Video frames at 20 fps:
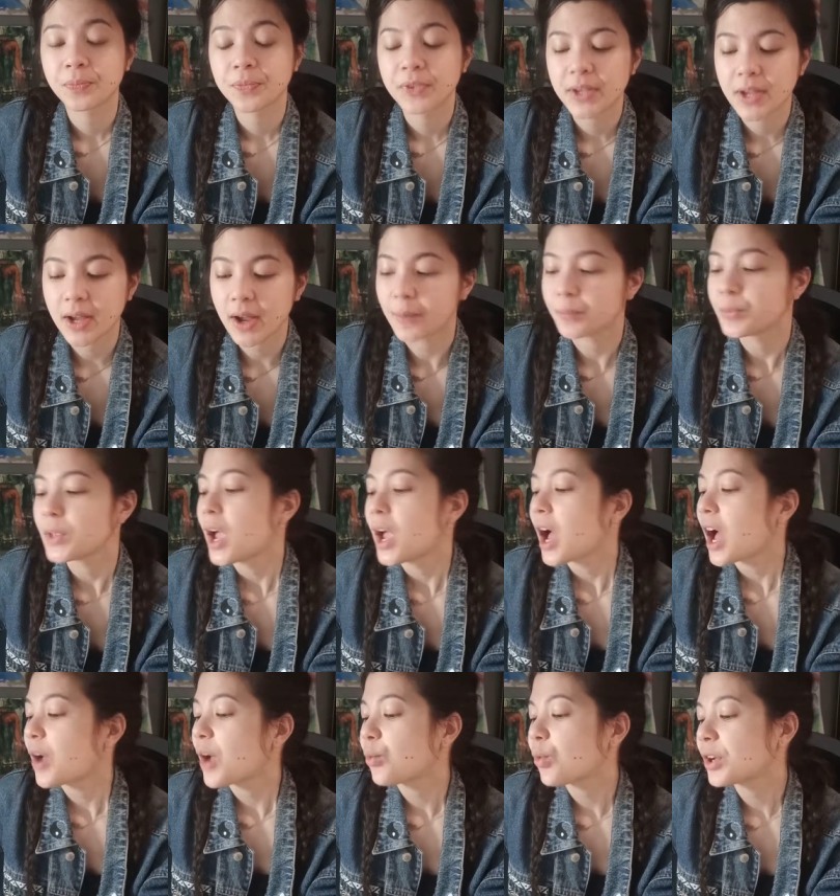Yeah,
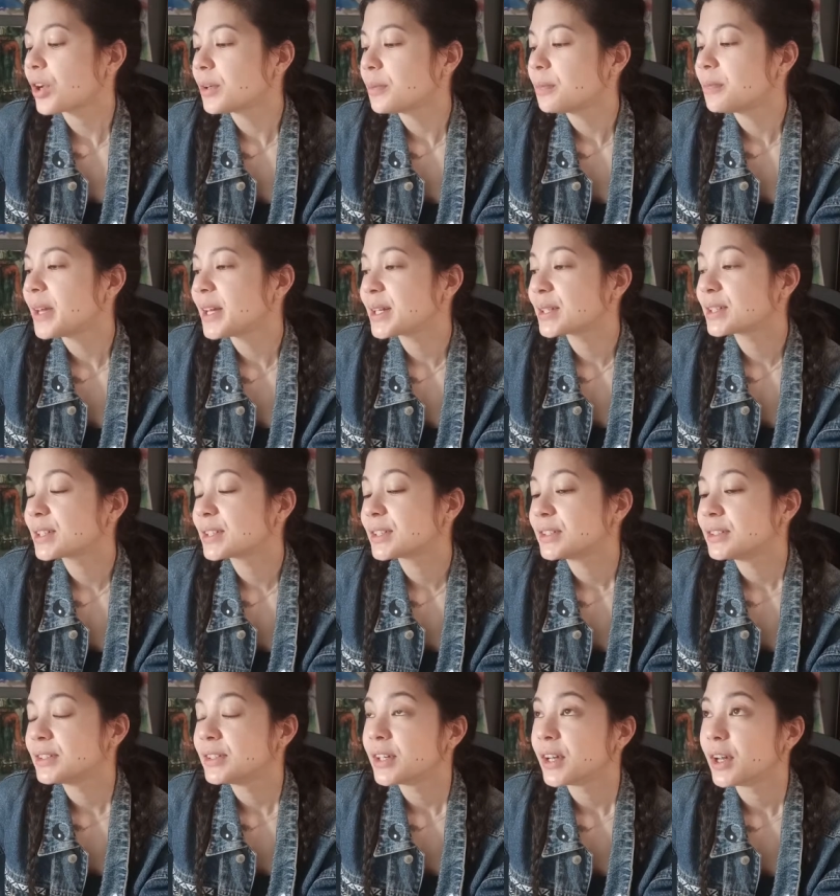I want to make
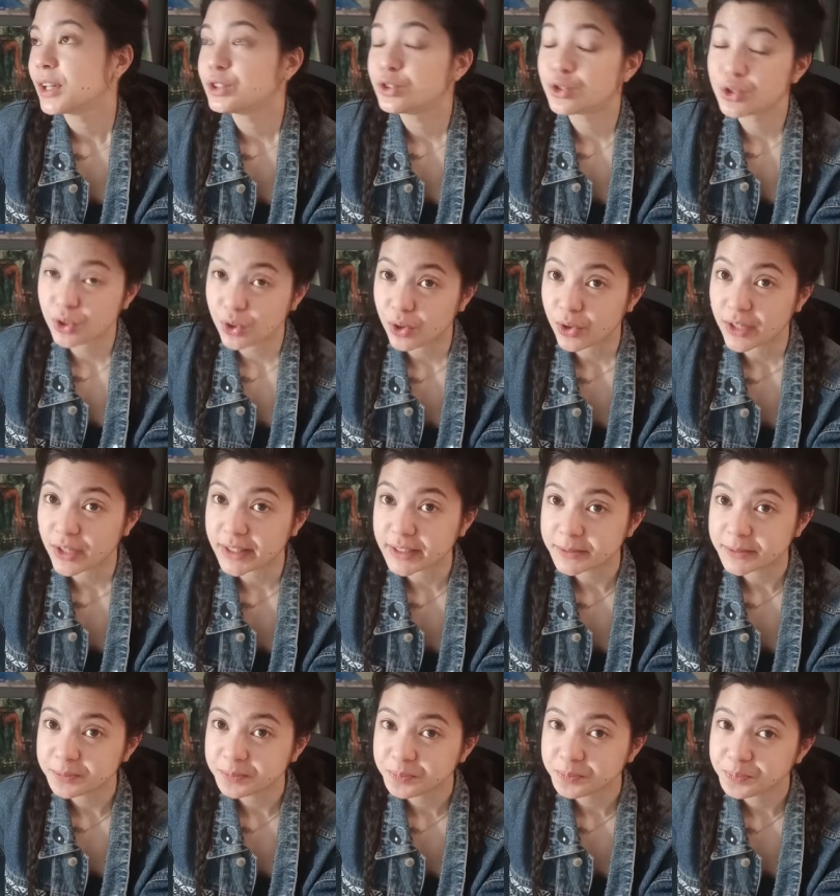a drawing
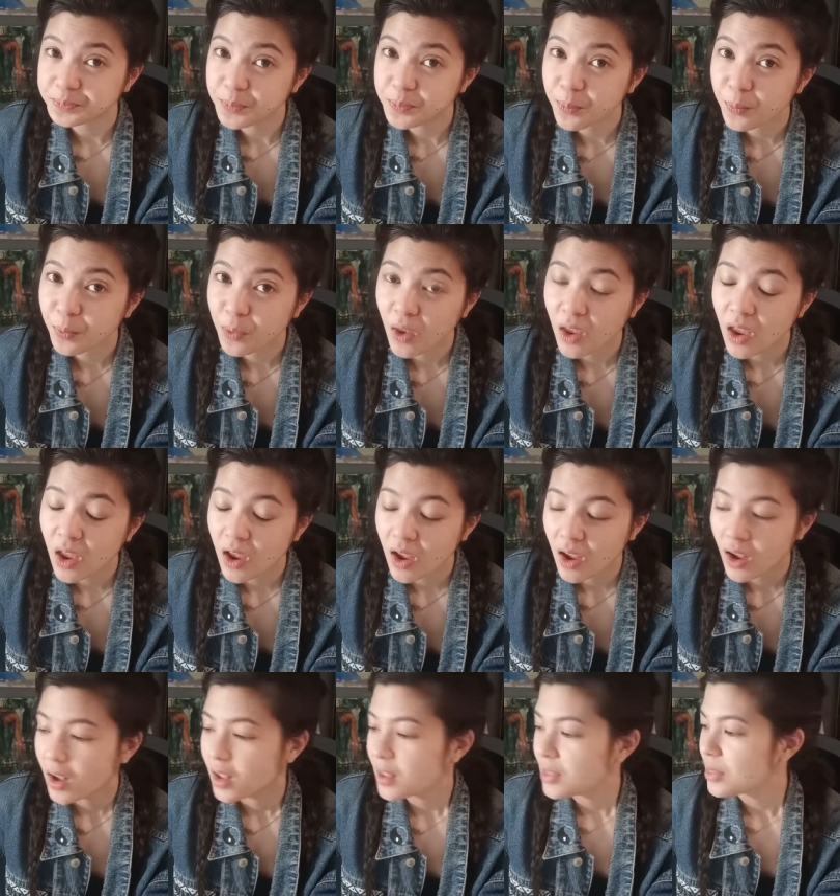
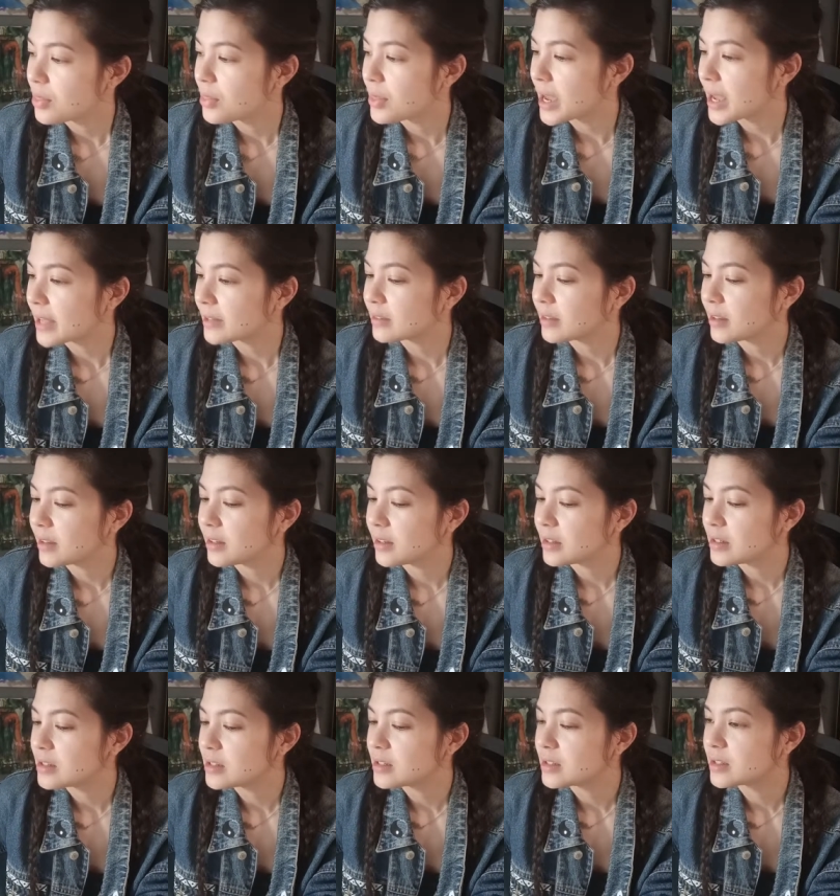that
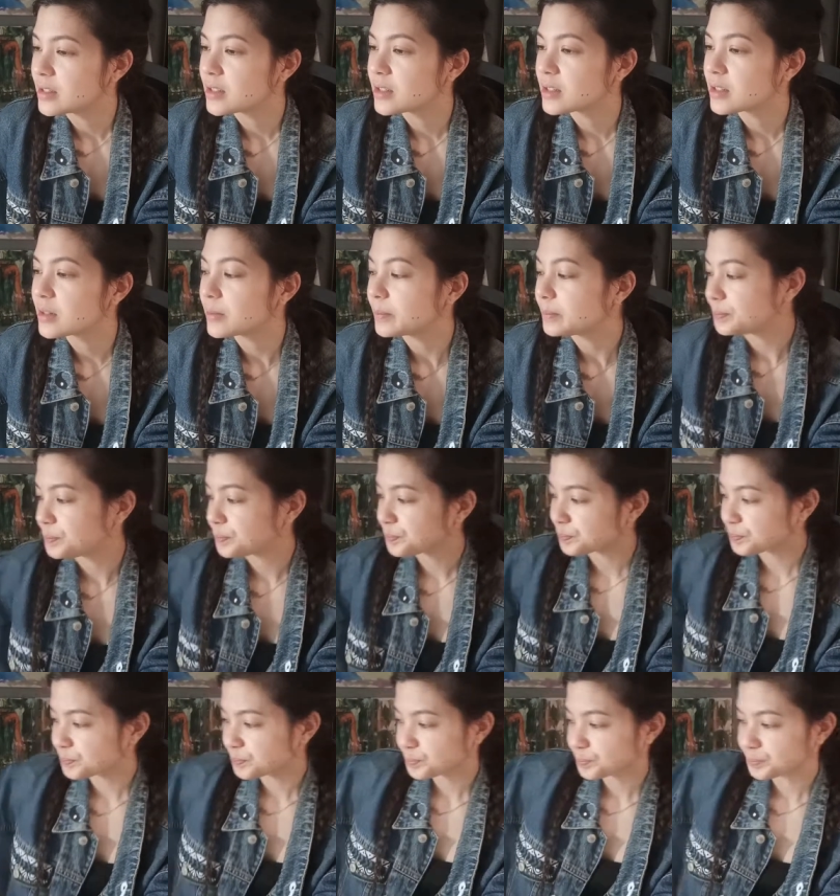is.
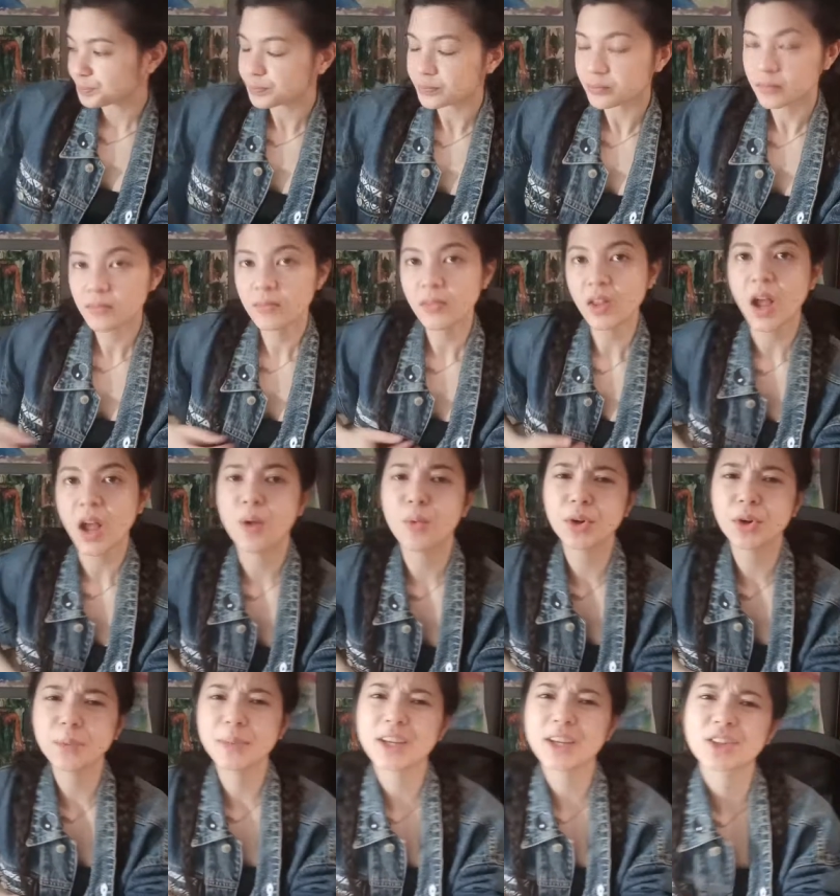I
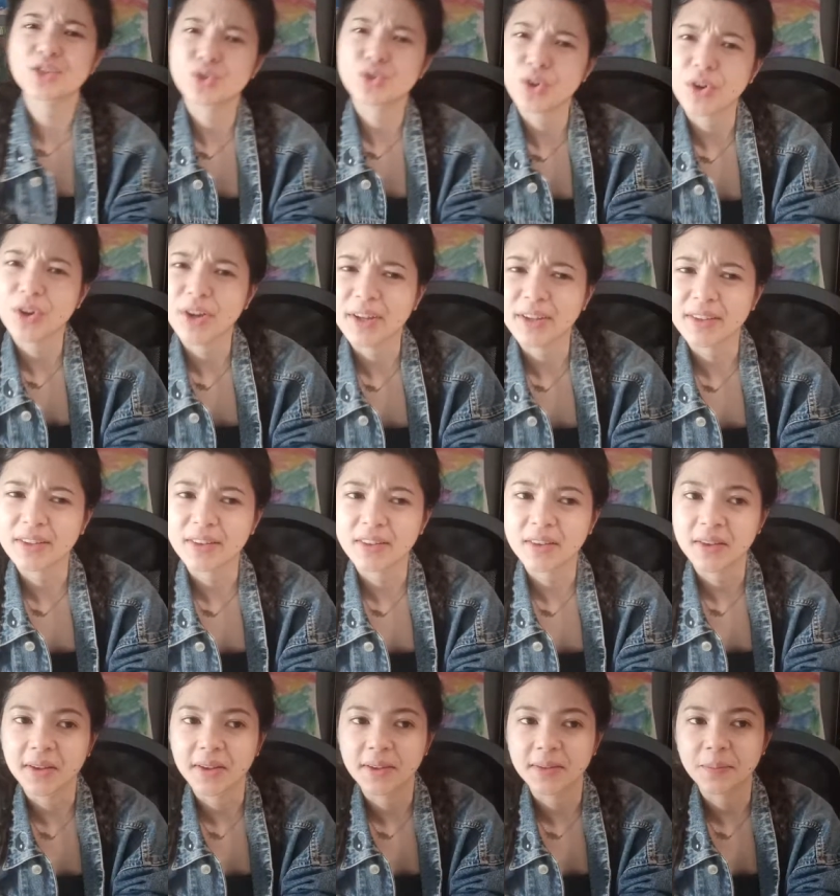want to make a drawing
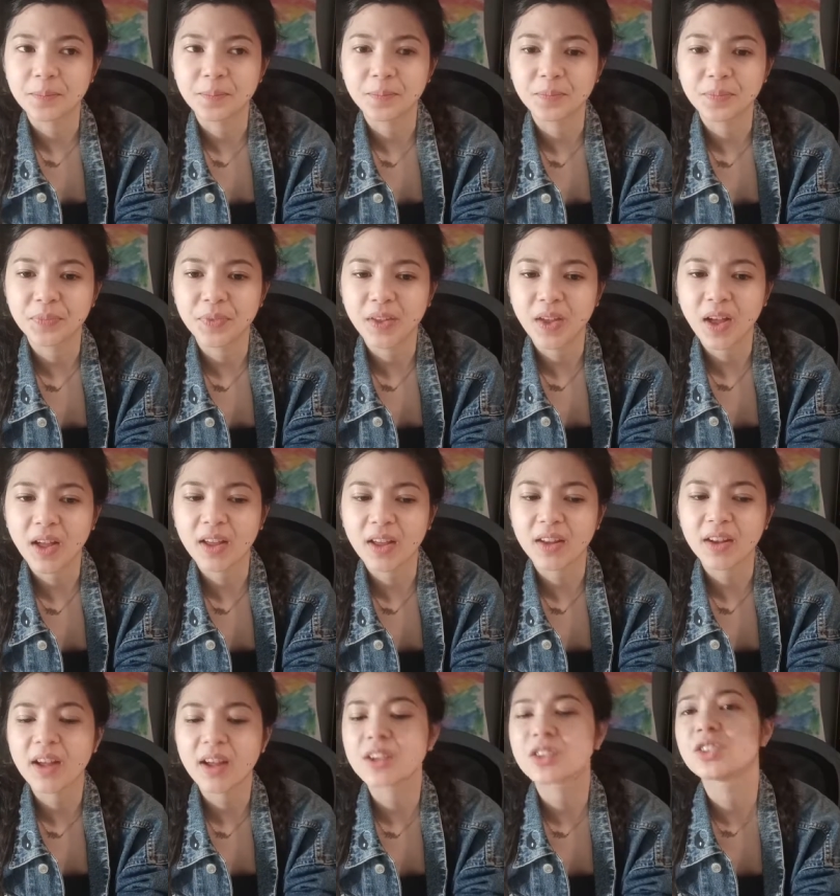that I
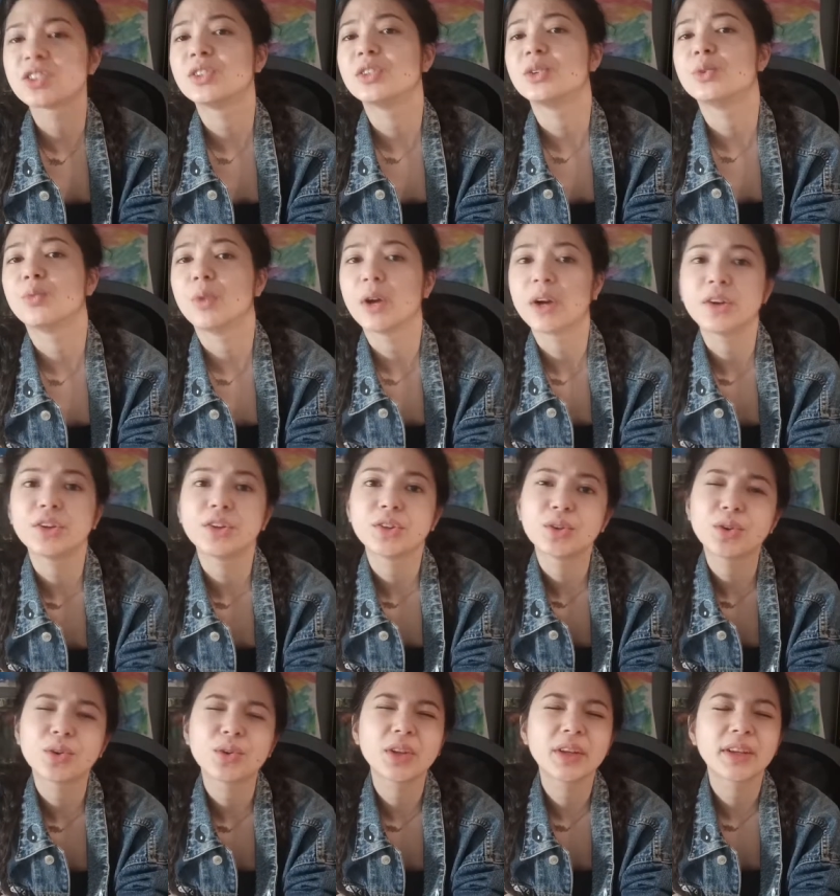can actually wear, you
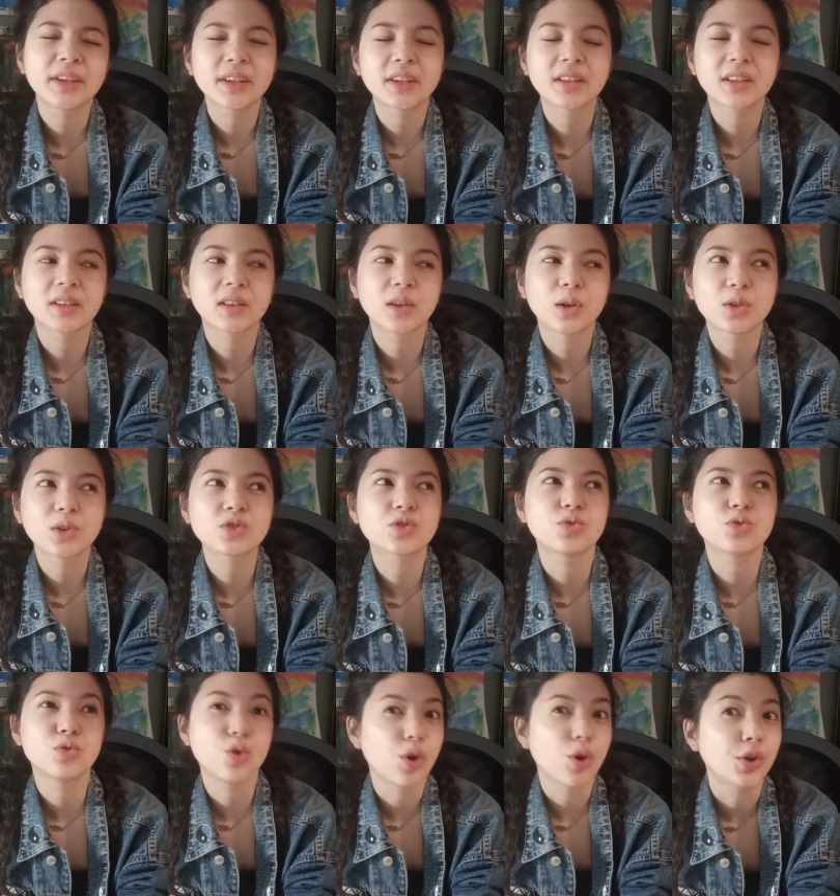know, like it looks
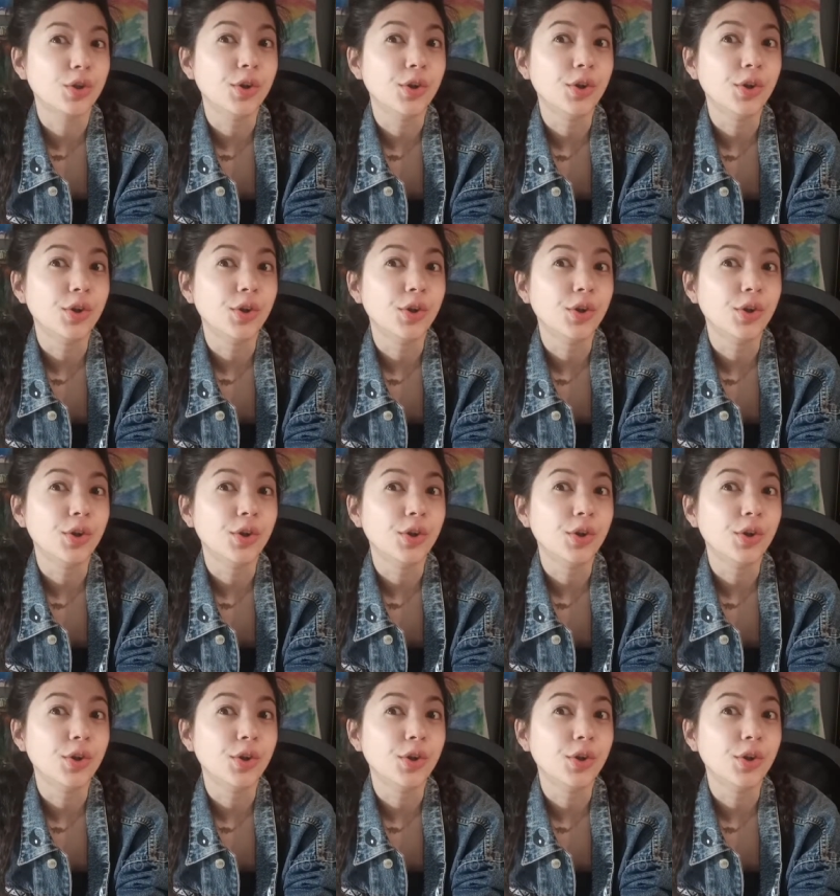good